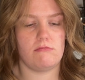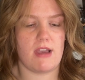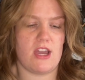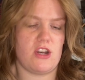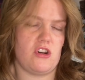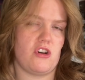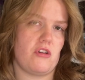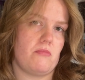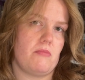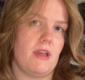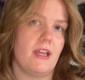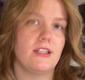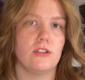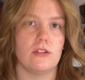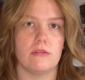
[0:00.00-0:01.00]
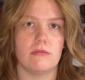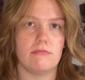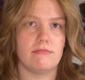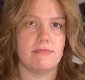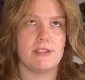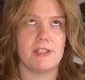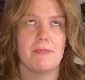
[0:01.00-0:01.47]
I don't know, it
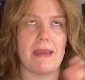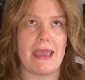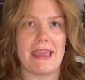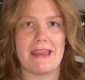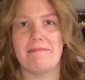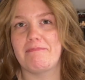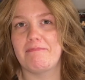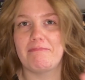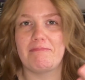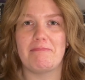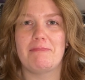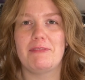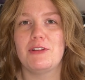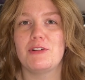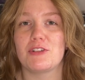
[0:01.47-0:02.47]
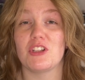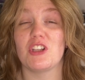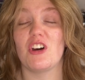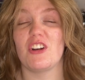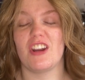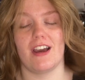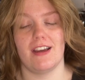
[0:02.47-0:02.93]
looked, to me, looked a
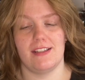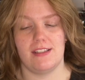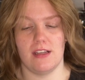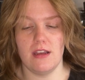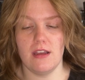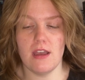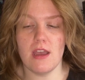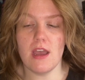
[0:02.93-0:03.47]
lot nicer.